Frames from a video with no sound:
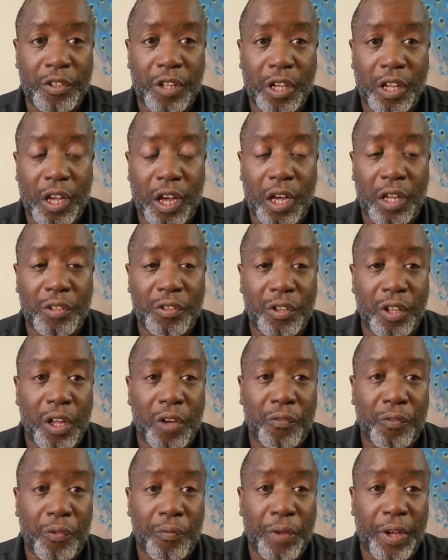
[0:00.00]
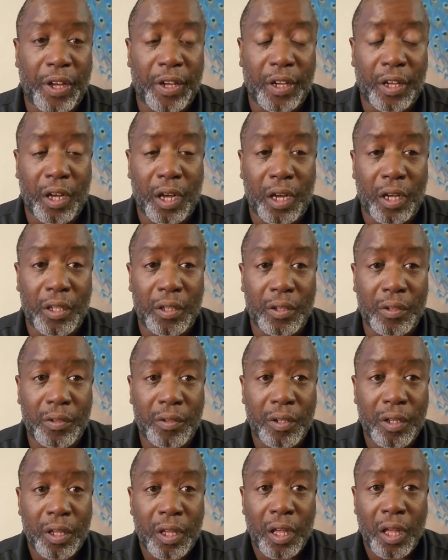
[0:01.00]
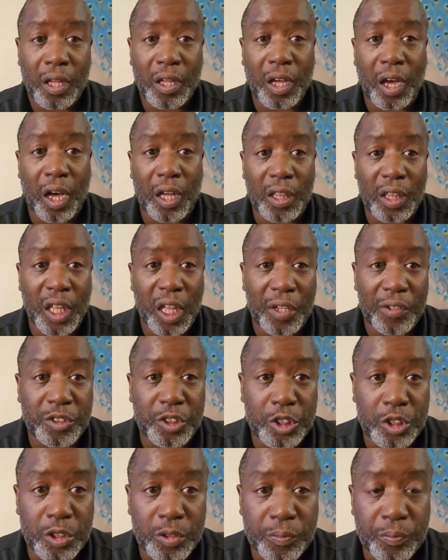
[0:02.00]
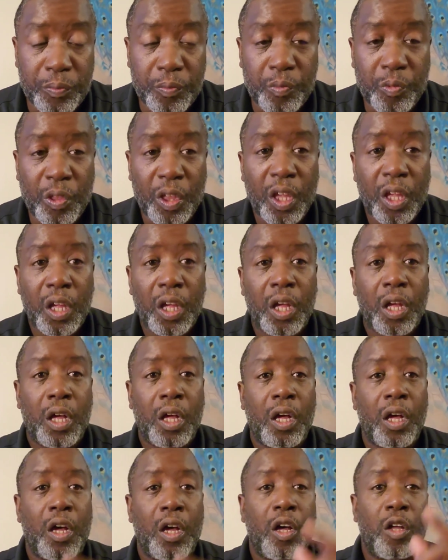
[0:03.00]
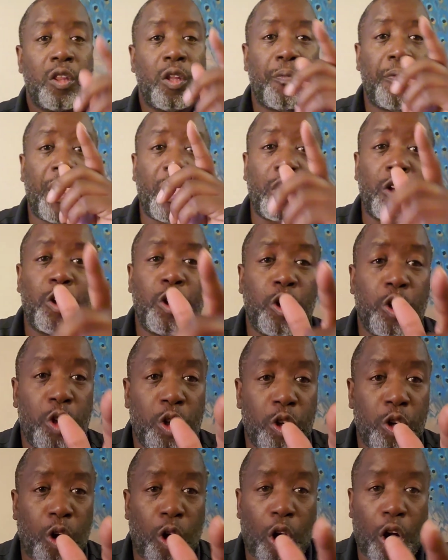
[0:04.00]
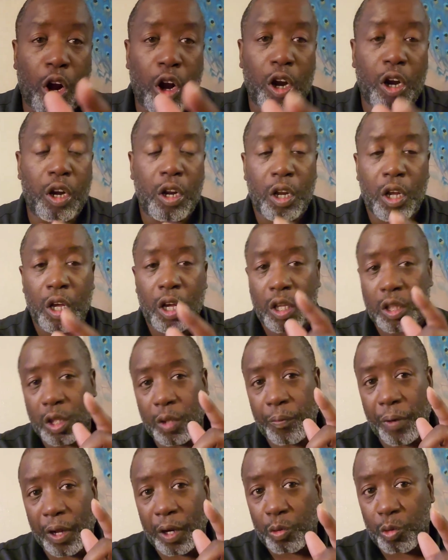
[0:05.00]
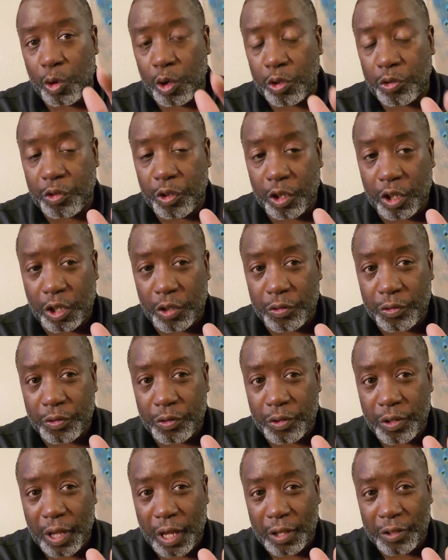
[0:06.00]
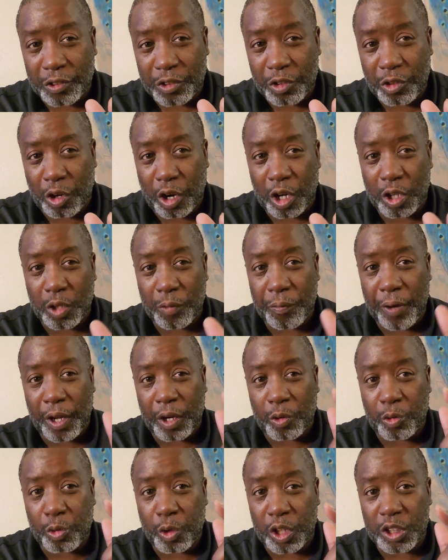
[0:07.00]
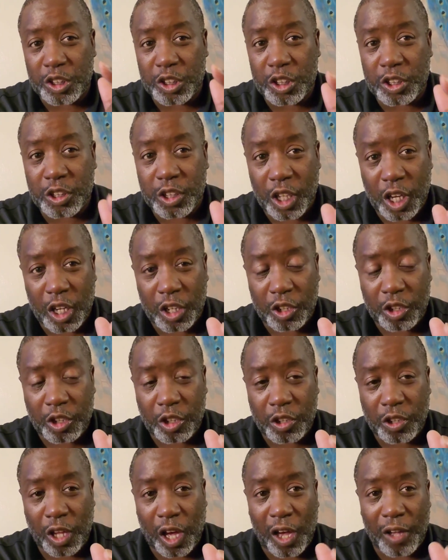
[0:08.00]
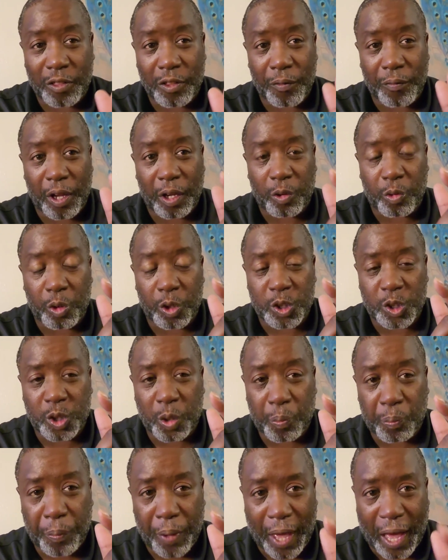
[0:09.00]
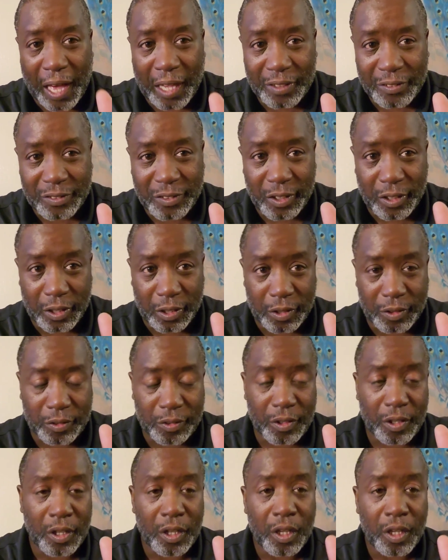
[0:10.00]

that God's love for mankind. God loves you. No matter who you are, no matter what circumstance you are, no matter what you've done in your life, no matter what your past is,